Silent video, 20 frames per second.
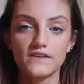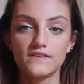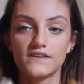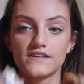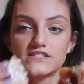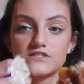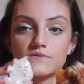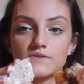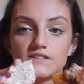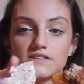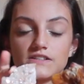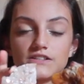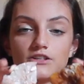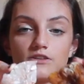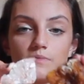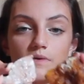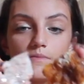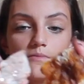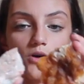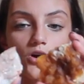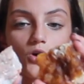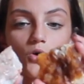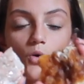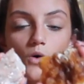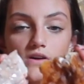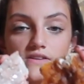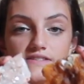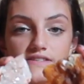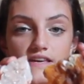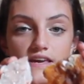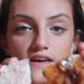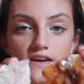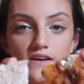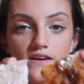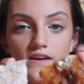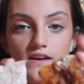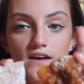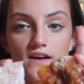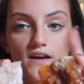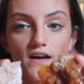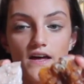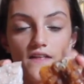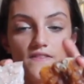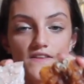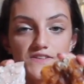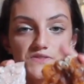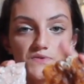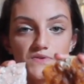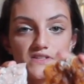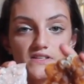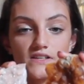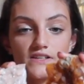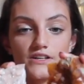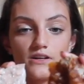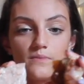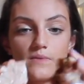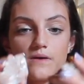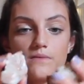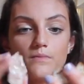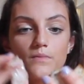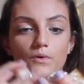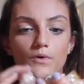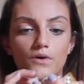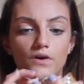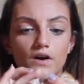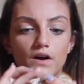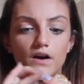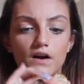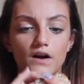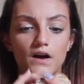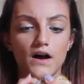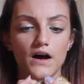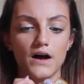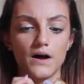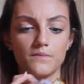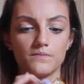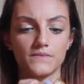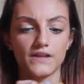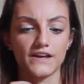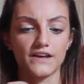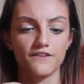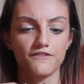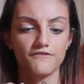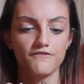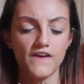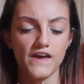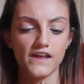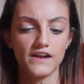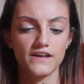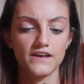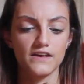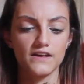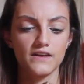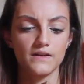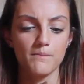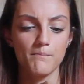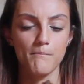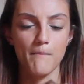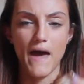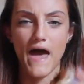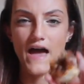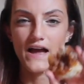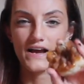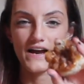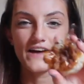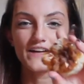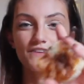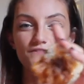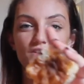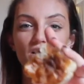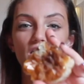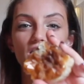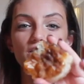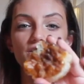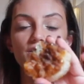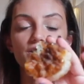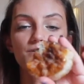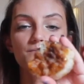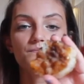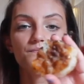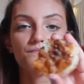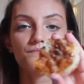This one's a little bit more quartzy, and this one's a little bit more like a faded matte kind of color.